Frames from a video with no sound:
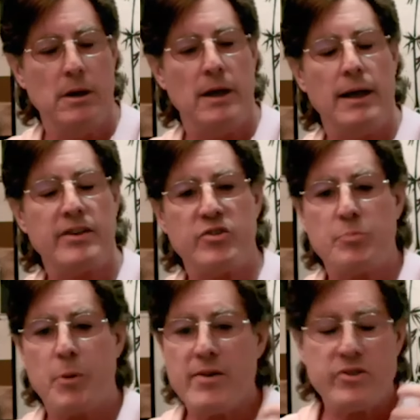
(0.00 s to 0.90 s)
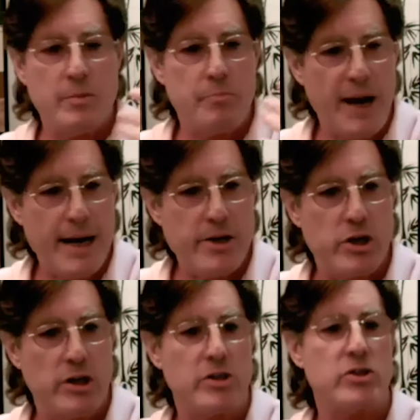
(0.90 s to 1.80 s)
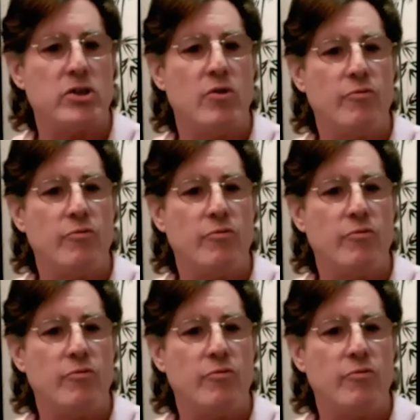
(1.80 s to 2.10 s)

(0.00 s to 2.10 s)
Express some patience,